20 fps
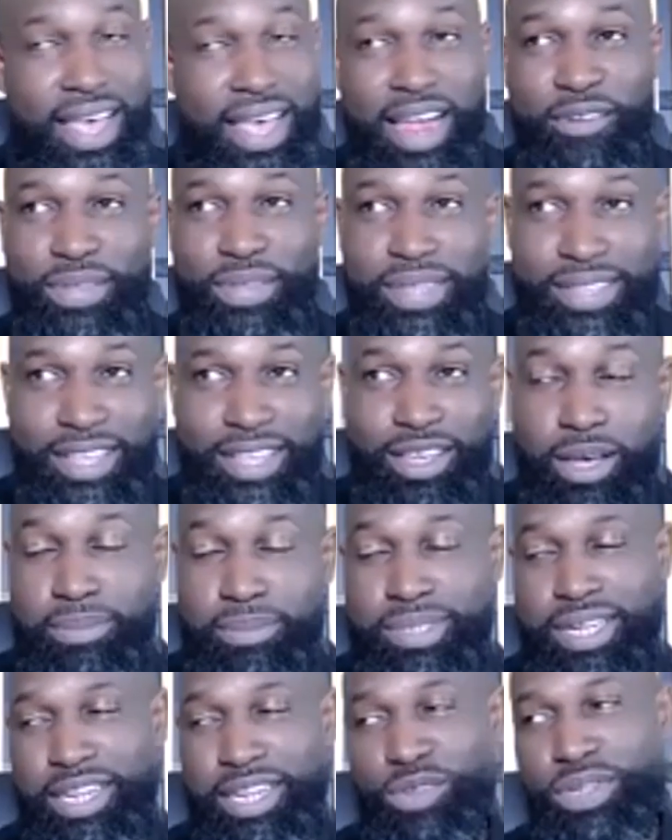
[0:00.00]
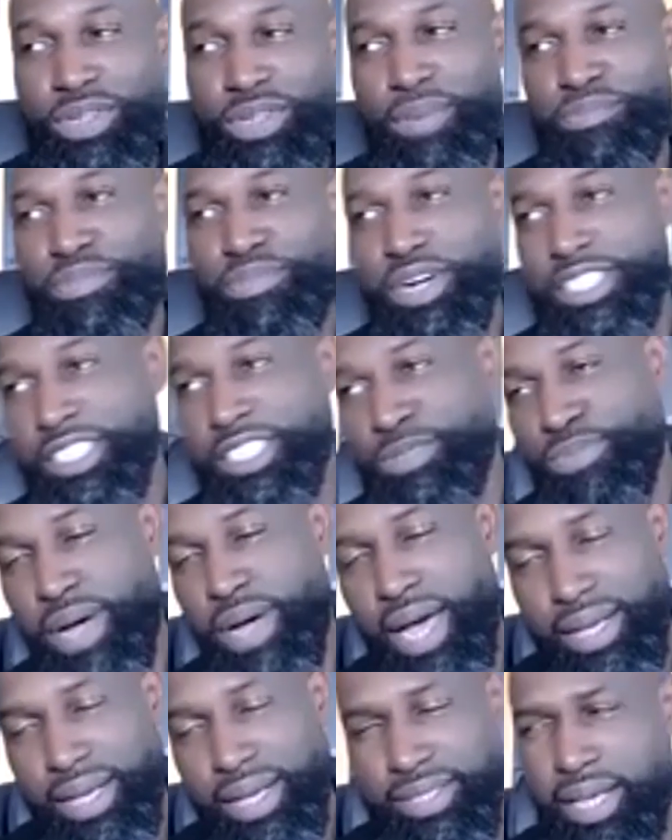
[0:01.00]
Everything that comes in, anyone that brushes
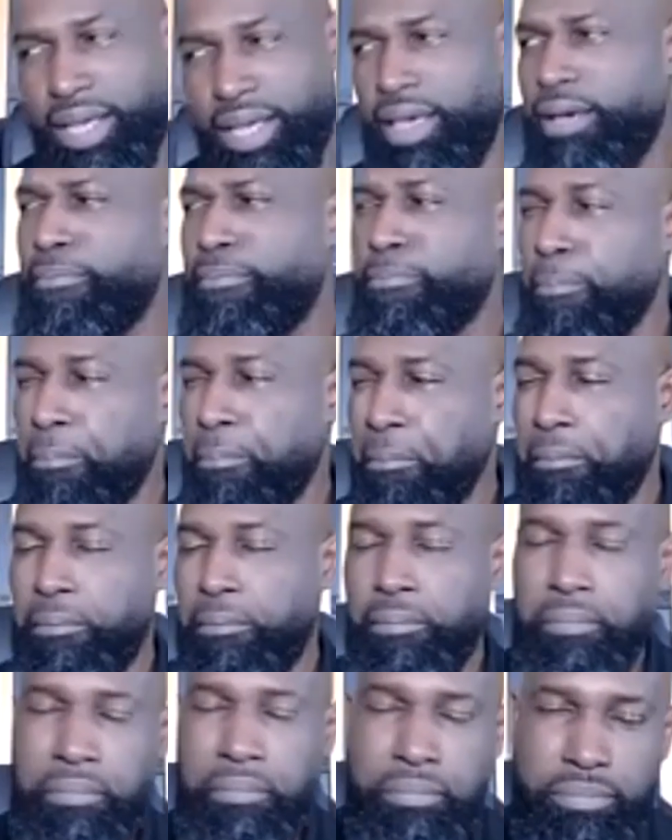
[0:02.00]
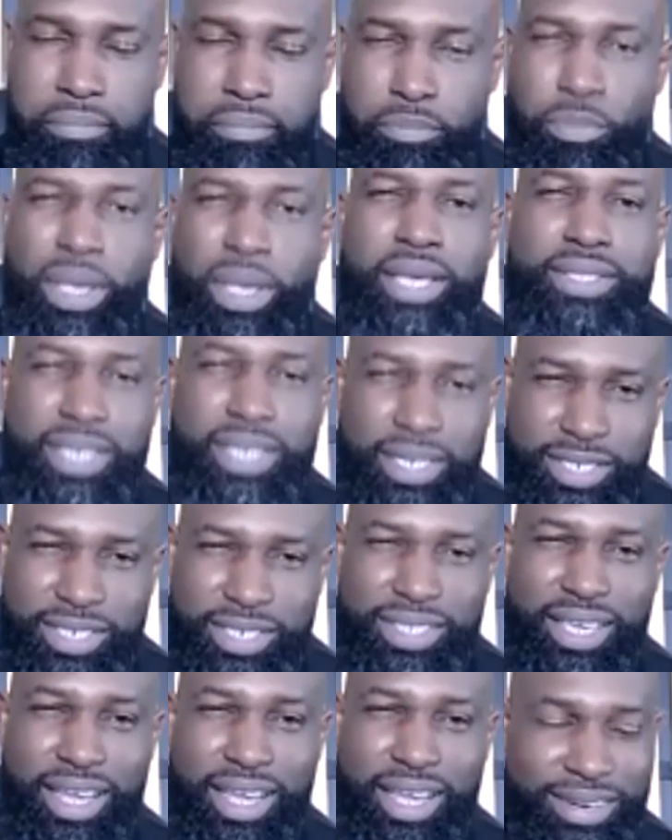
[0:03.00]
by, it's like, pay
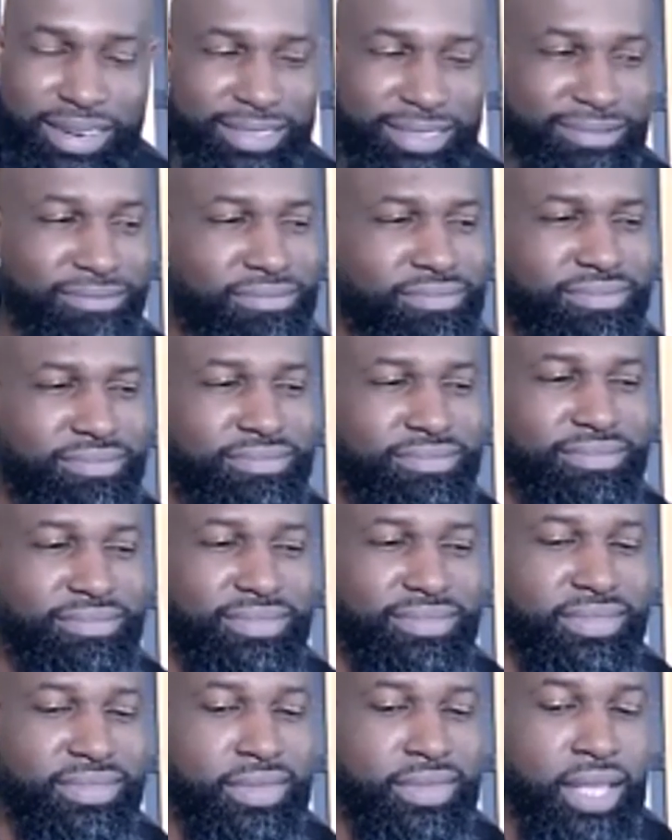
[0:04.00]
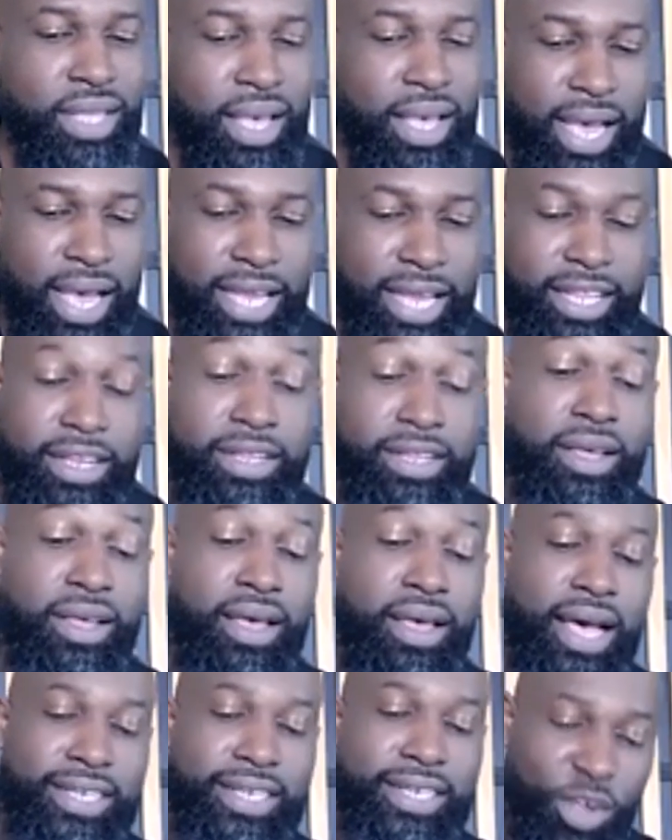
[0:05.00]
attention, Gerren. And then
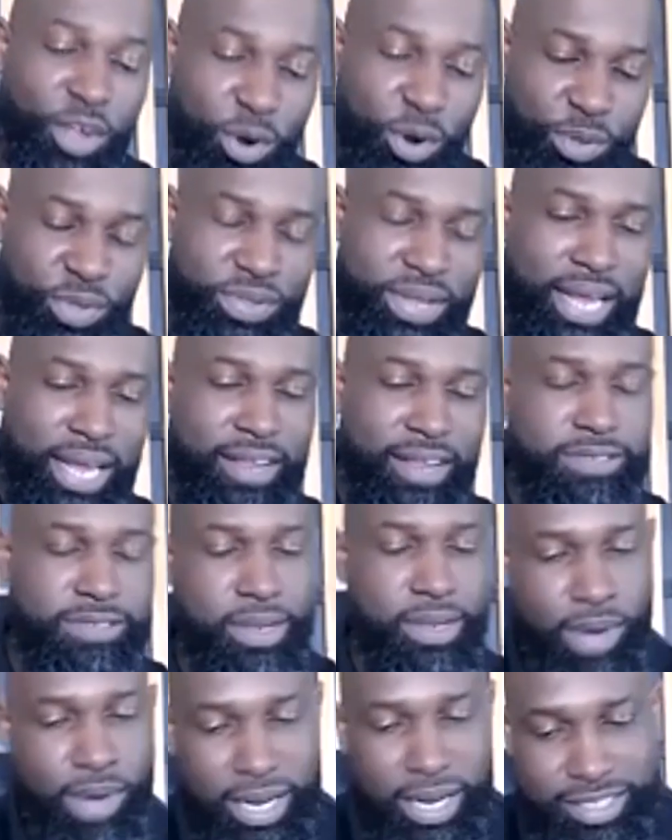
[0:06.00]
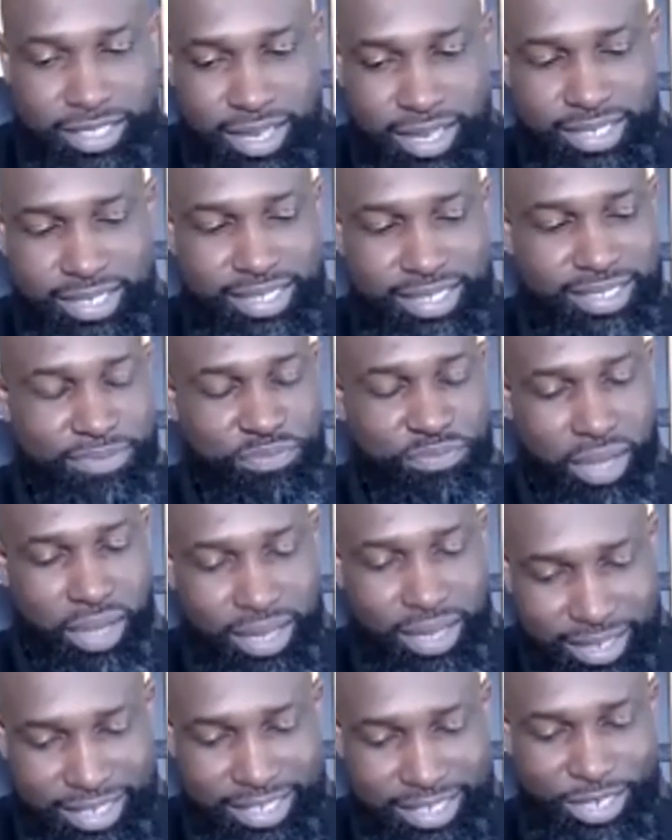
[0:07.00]
as I go through that, if somebody does,
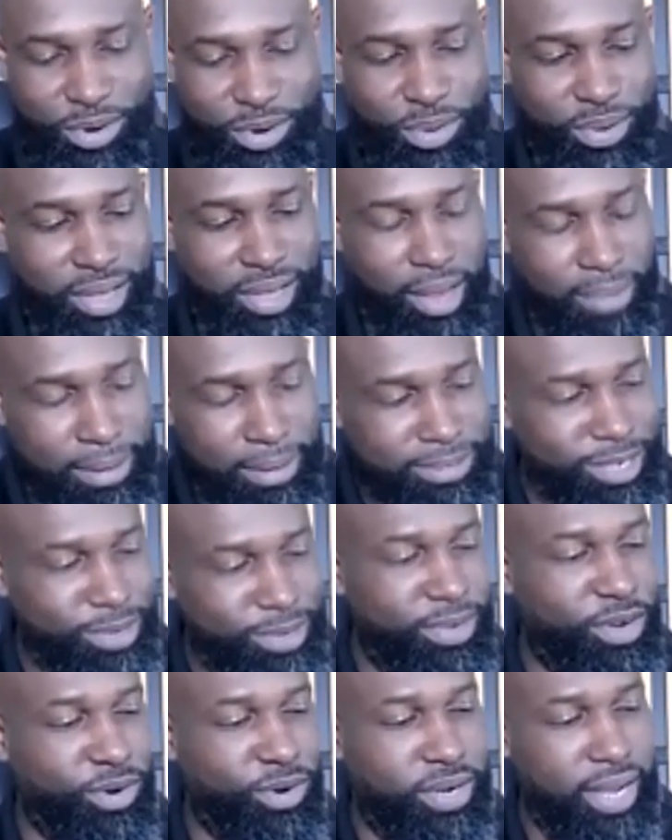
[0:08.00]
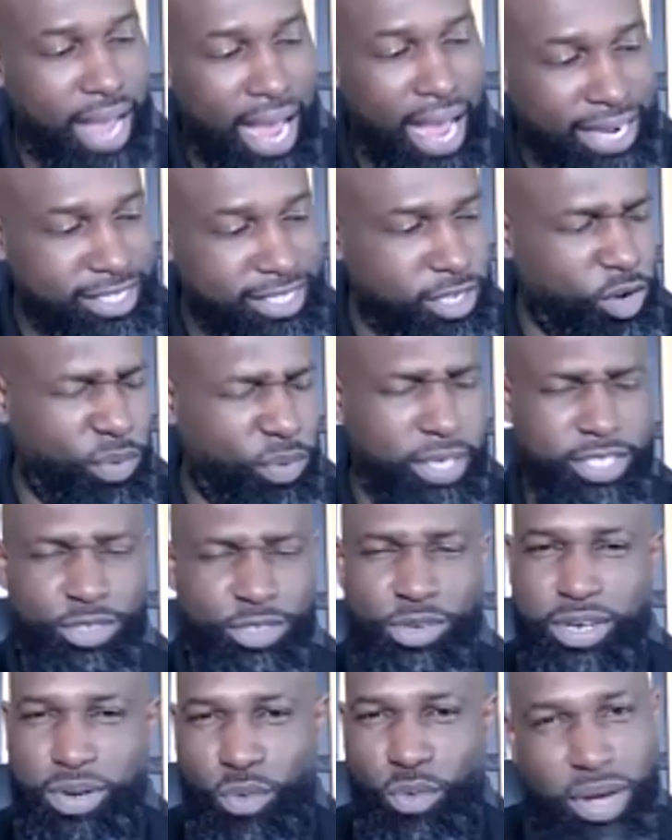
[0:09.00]
come up to me or they ask a question
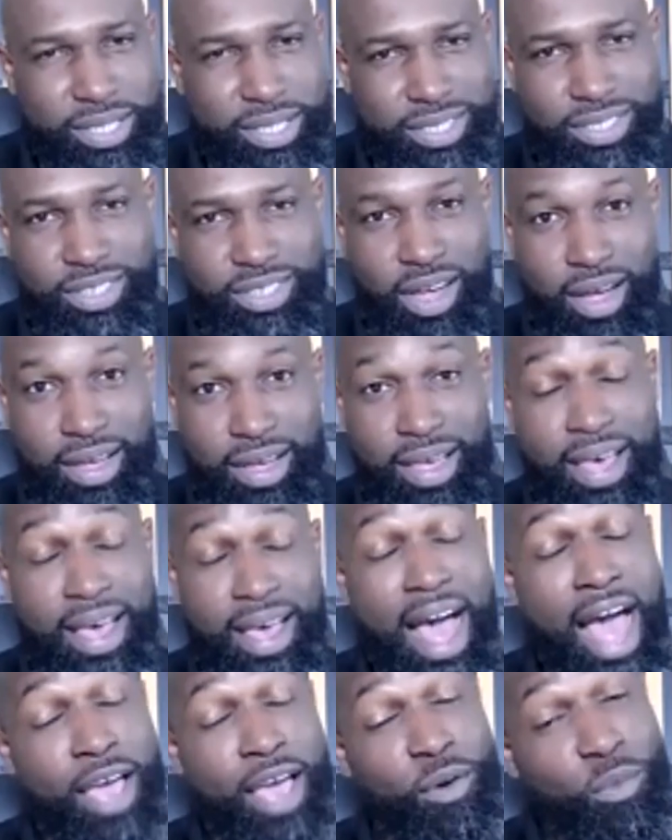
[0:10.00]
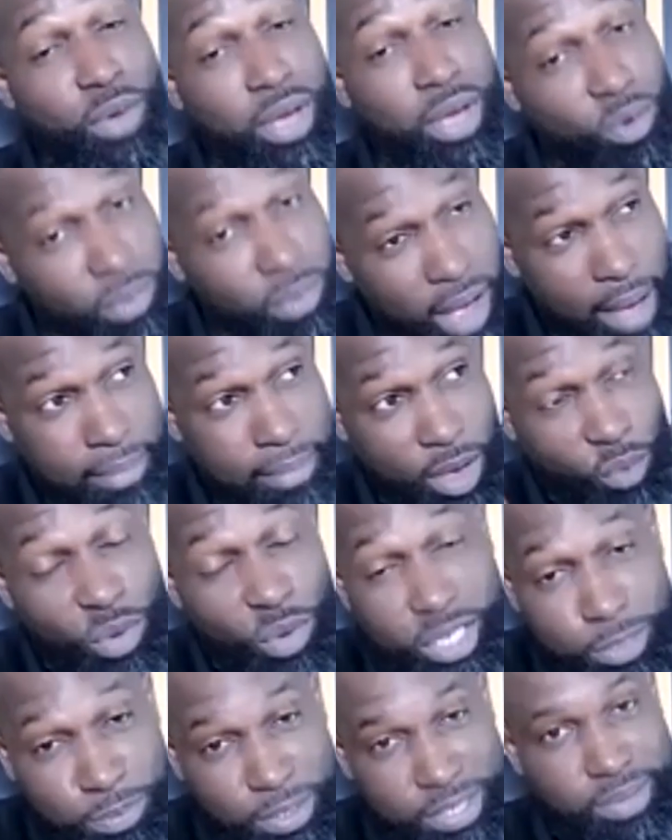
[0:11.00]
or they want to talk, I may
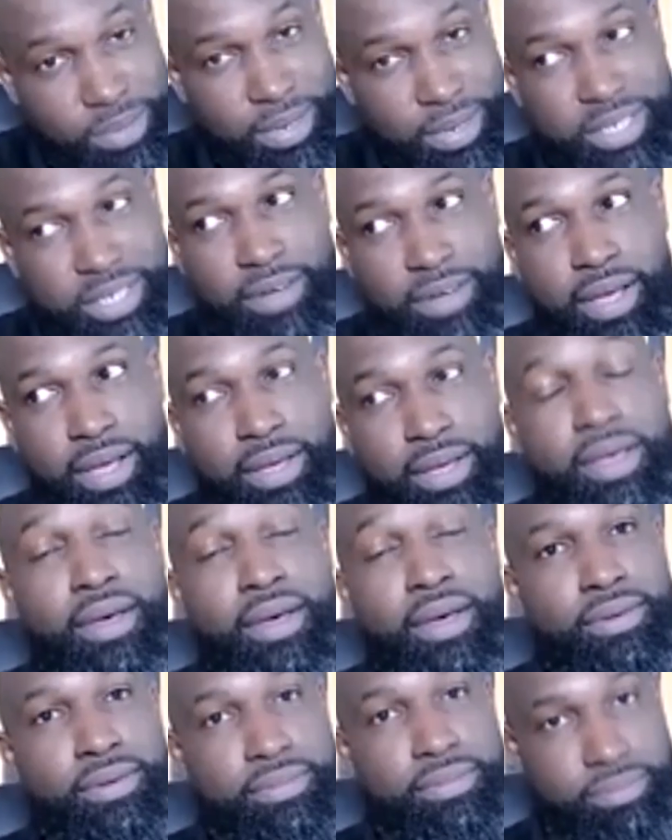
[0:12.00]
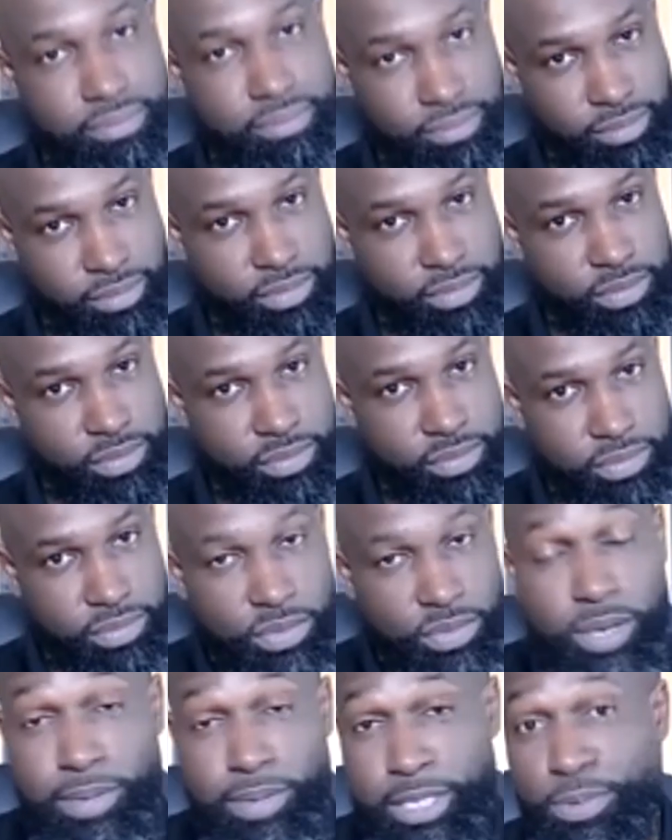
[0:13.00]
whisper to myself, like,
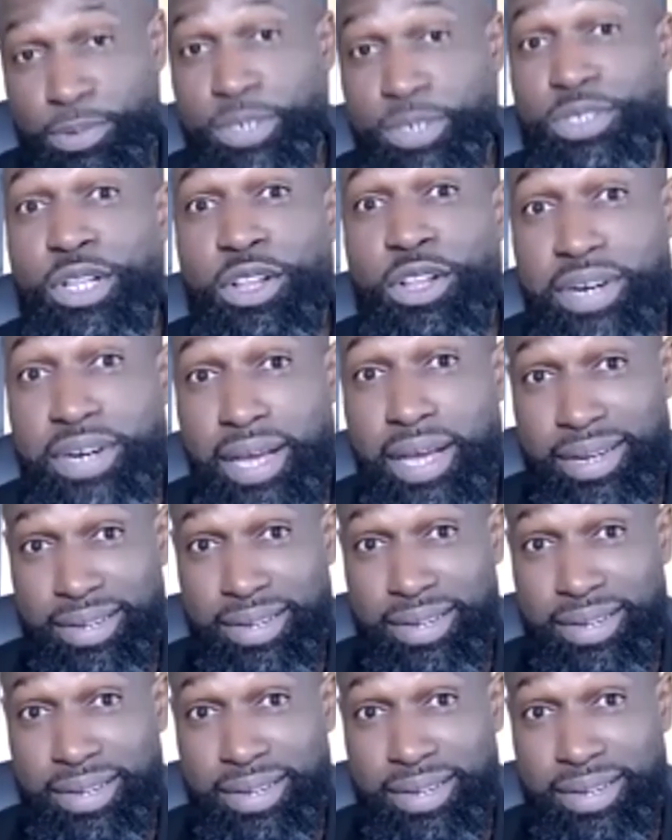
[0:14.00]
what am I supposed to learn out of